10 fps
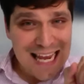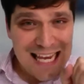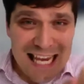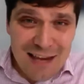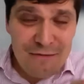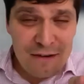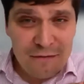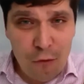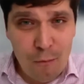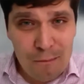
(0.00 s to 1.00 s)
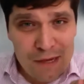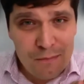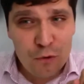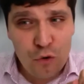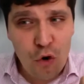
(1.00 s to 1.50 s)
Even for
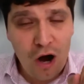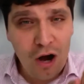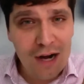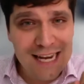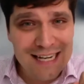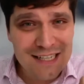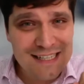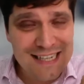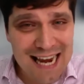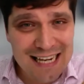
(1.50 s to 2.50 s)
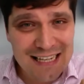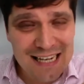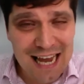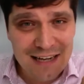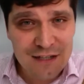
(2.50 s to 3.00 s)
people who are interstate
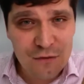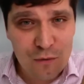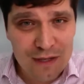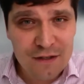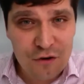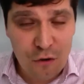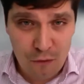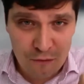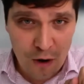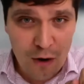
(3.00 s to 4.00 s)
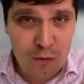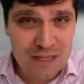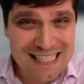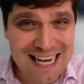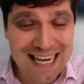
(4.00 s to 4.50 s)
and with a job offer, I
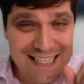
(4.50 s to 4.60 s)
always say,